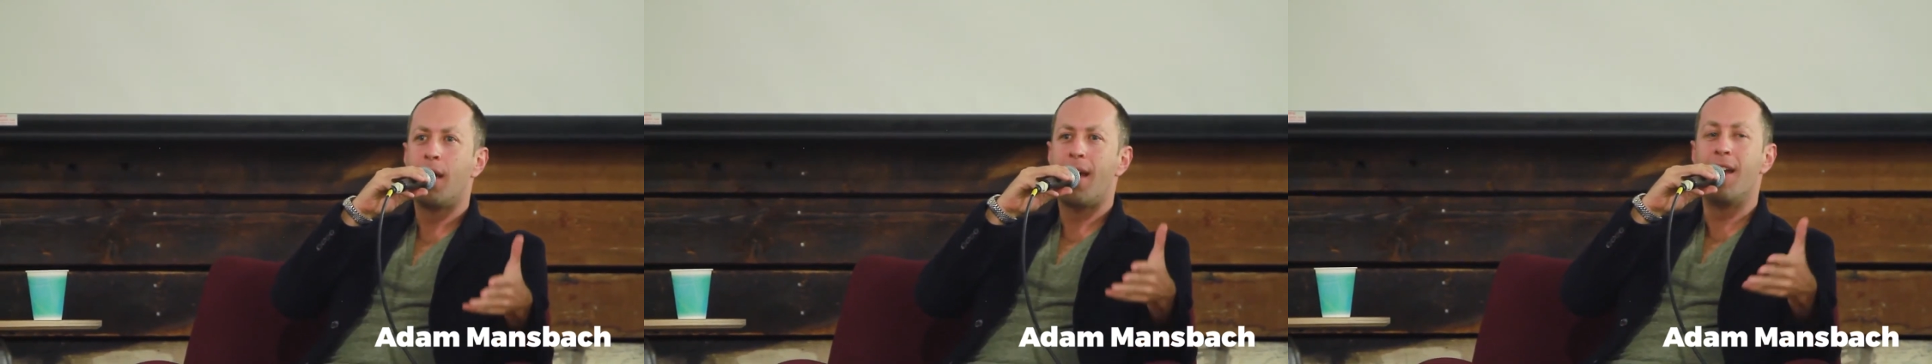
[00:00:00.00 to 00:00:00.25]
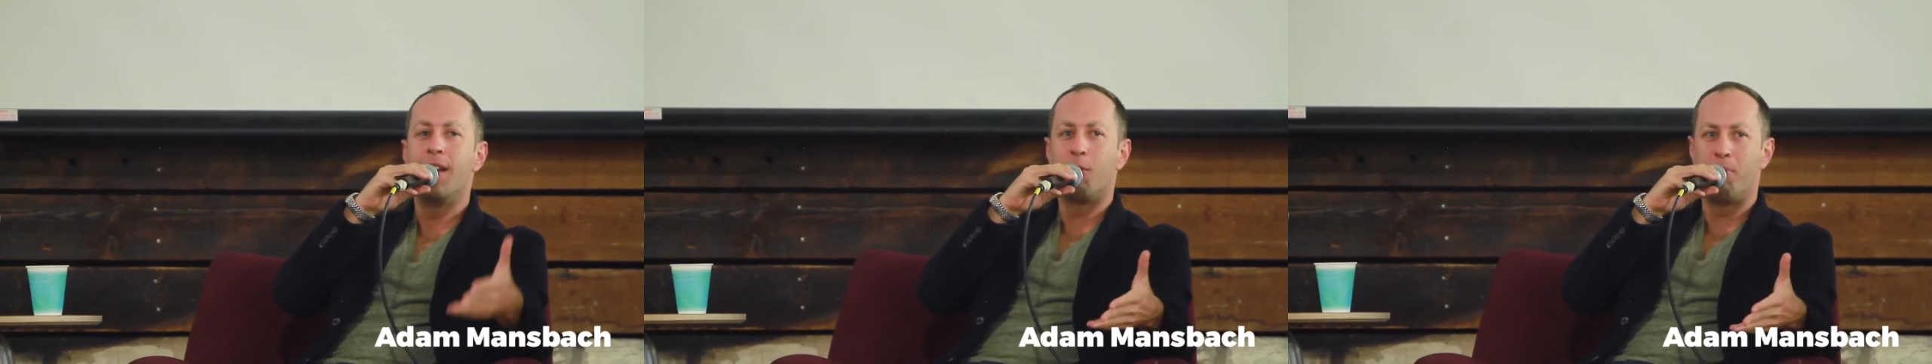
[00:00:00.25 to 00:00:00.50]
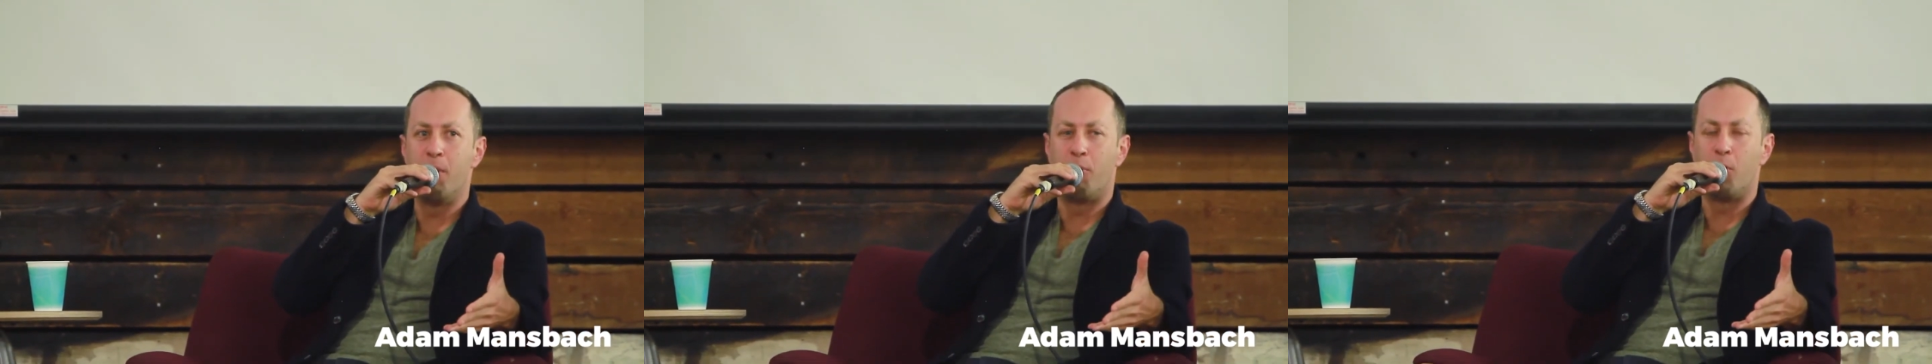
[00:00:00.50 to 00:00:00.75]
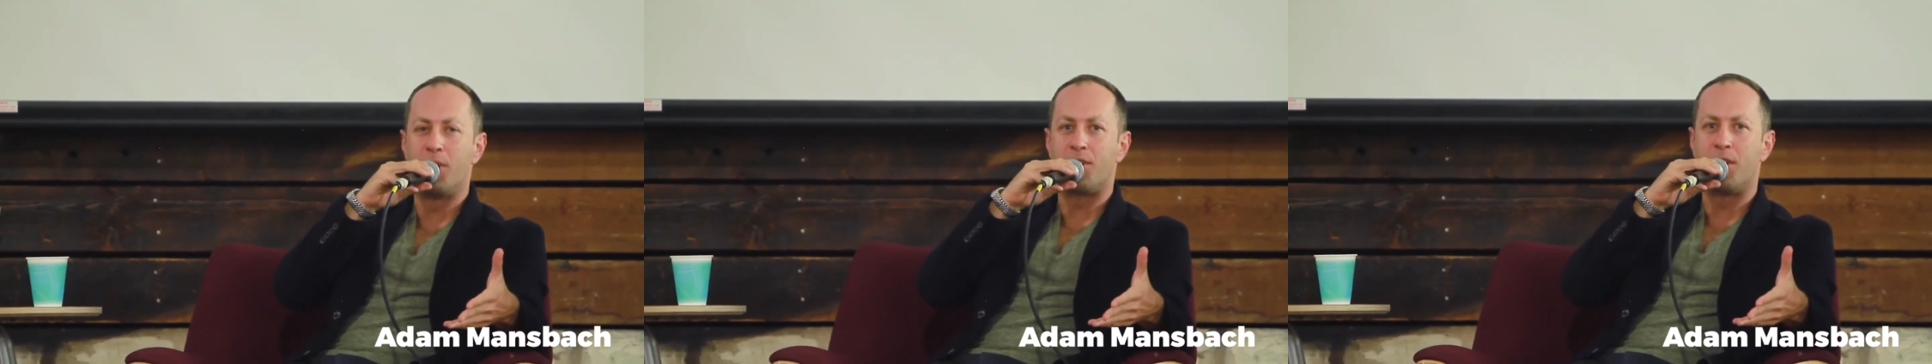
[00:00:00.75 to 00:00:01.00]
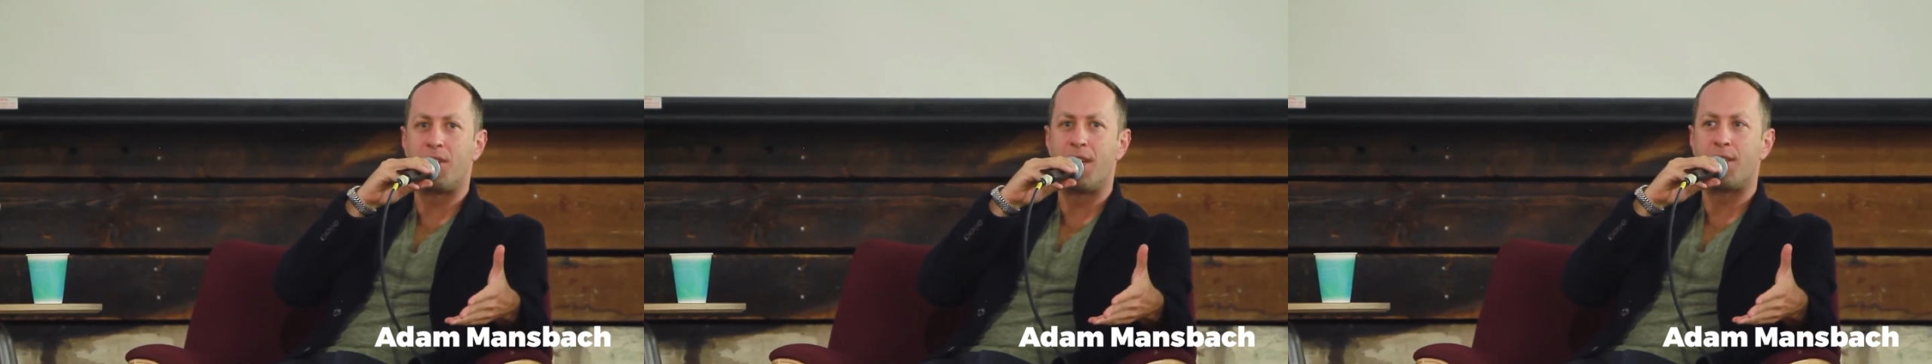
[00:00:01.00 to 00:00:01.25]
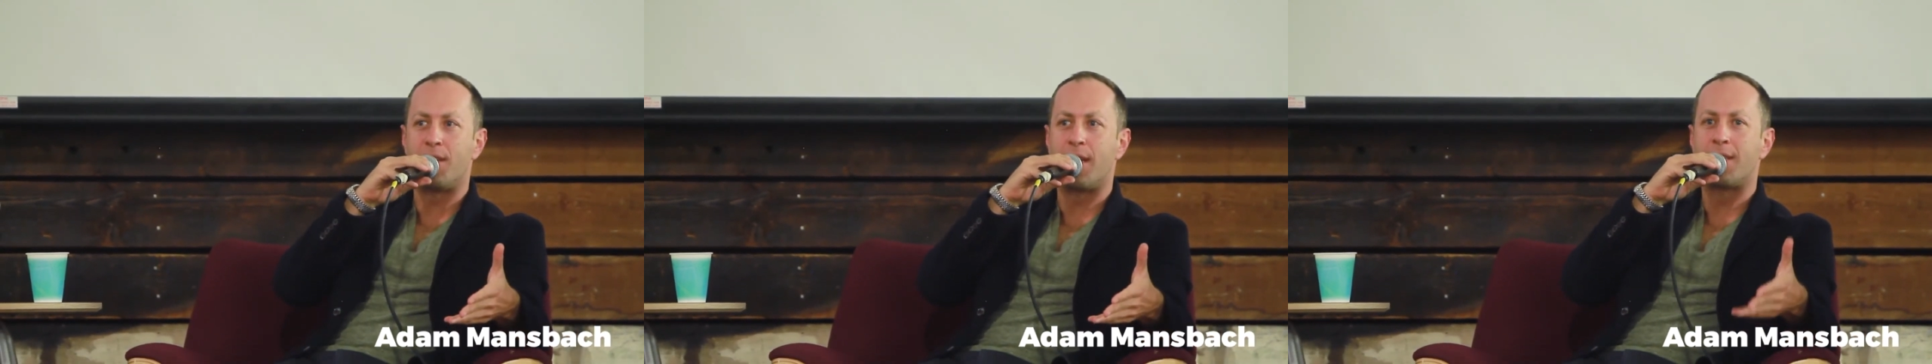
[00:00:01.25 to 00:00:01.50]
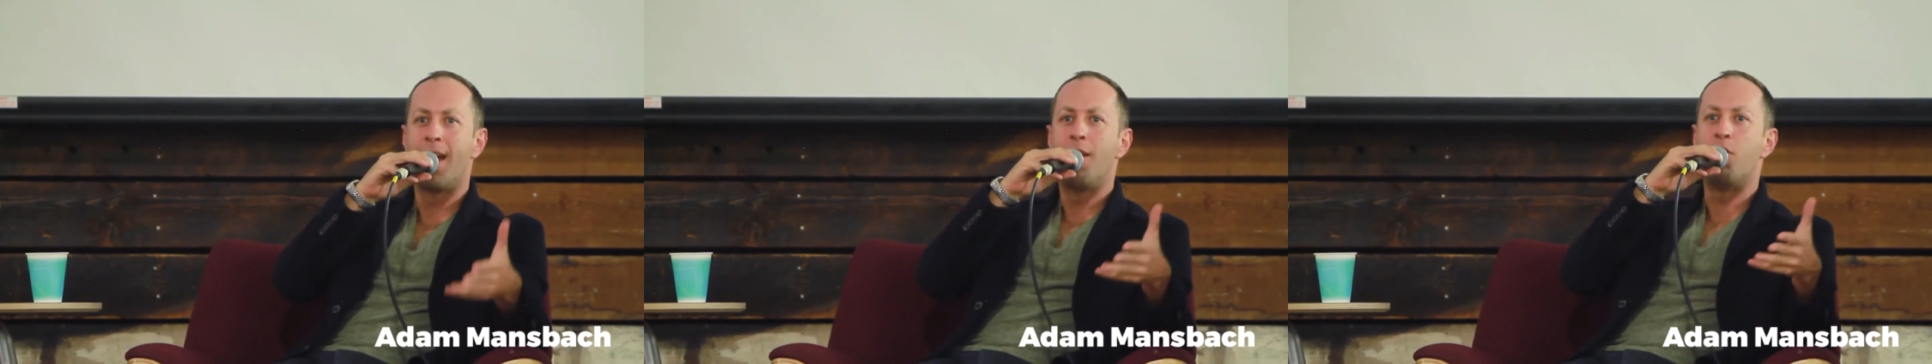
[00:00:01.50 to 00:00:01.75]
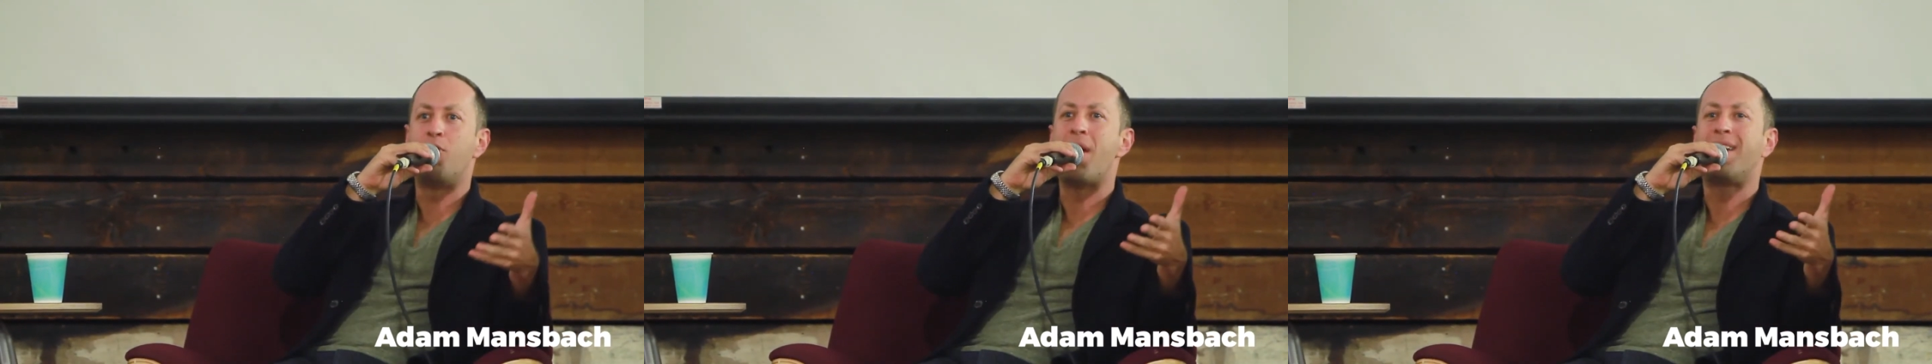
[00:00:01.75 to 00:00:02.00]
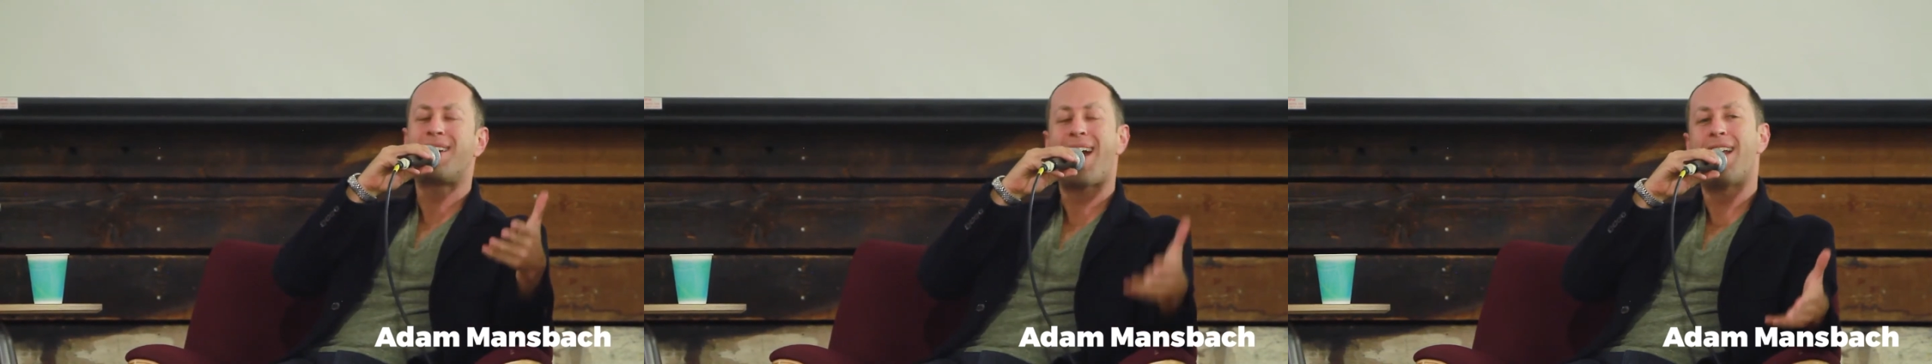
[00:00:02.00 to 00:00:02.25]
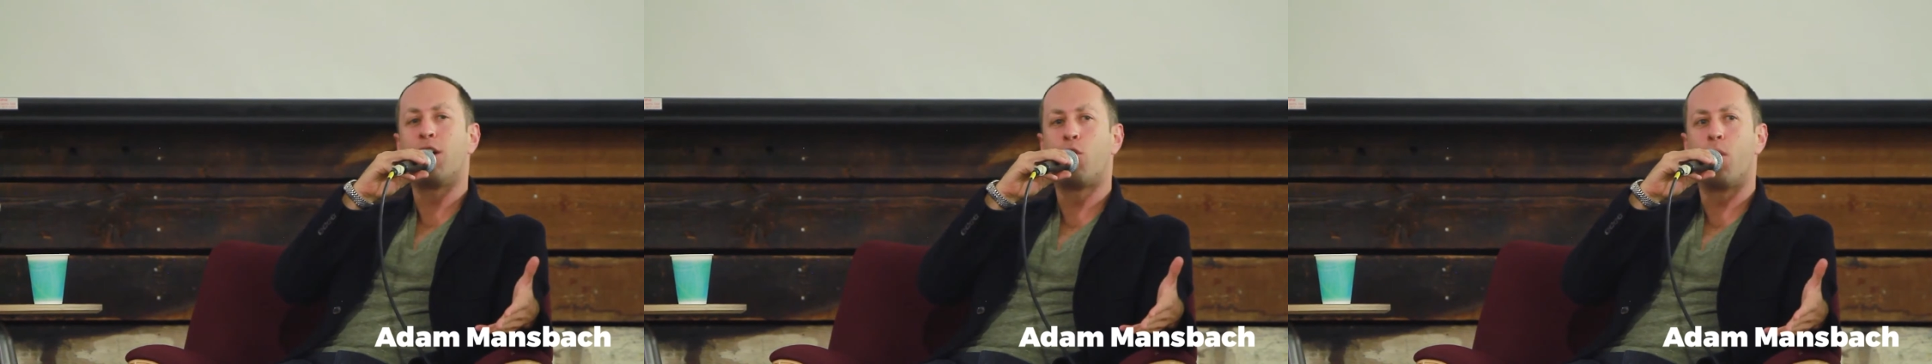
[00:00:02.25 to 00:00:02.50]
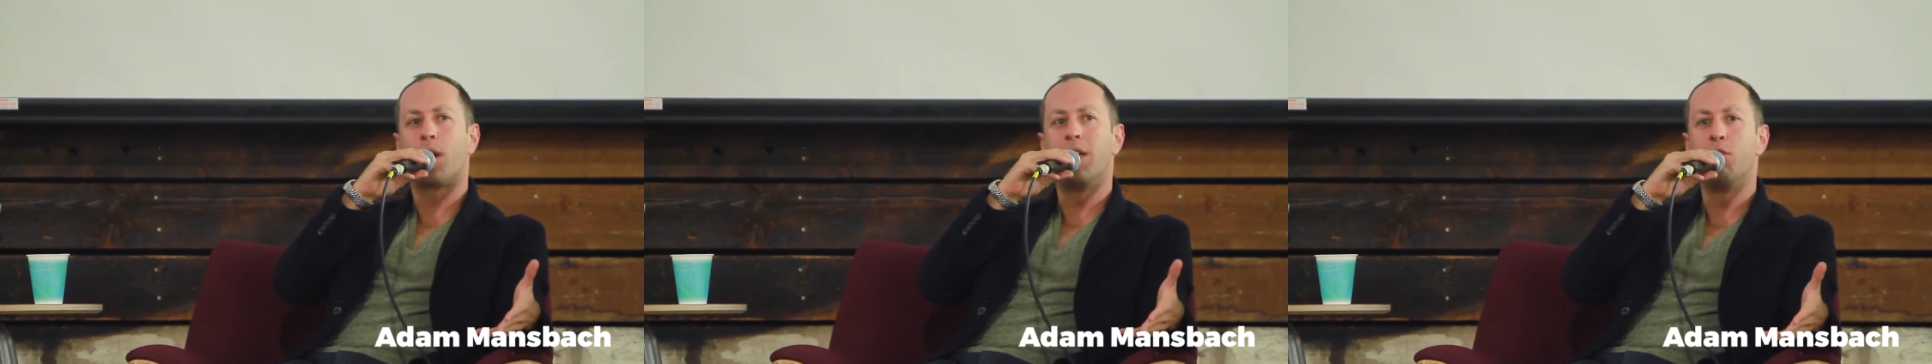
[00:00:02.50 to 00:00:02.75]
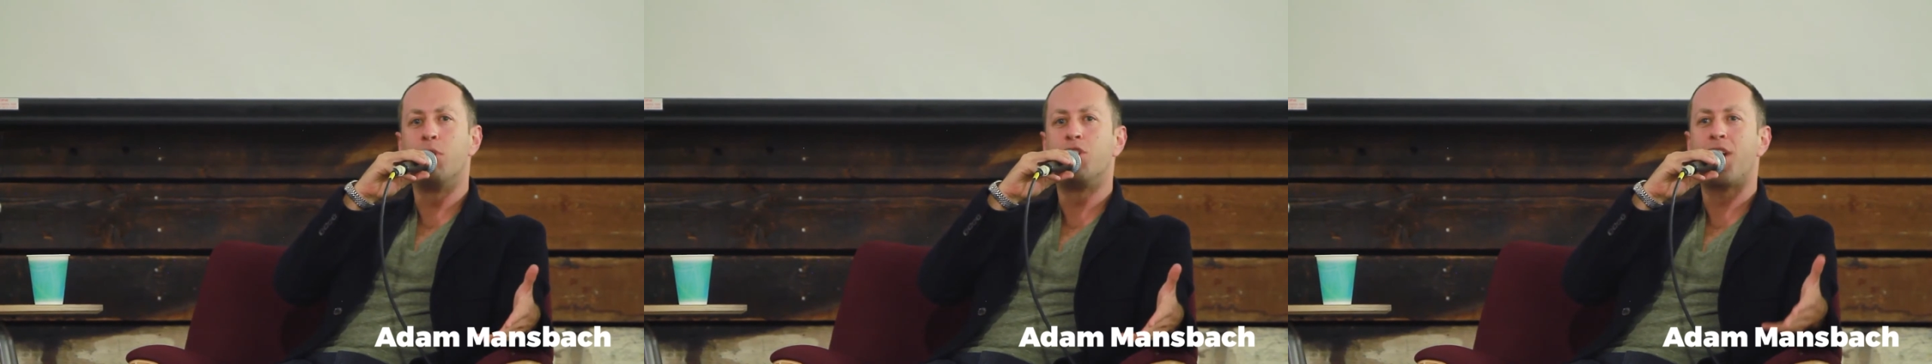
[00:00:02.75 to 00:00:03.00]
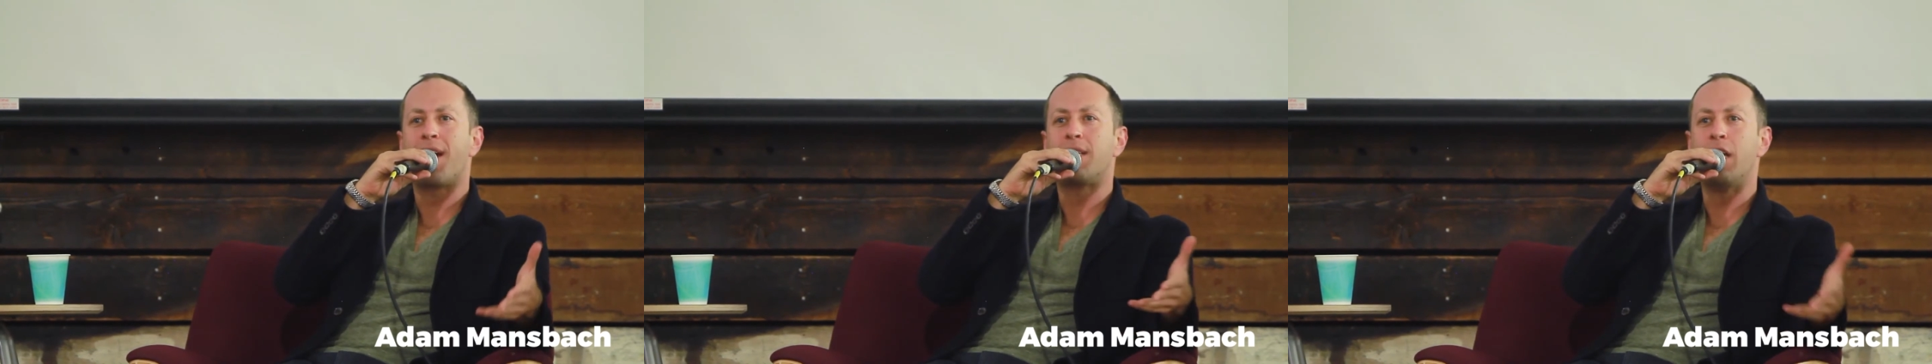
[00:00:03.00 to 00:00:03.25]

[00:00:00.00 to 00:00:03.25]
hitting people with statistics that they categorically reject,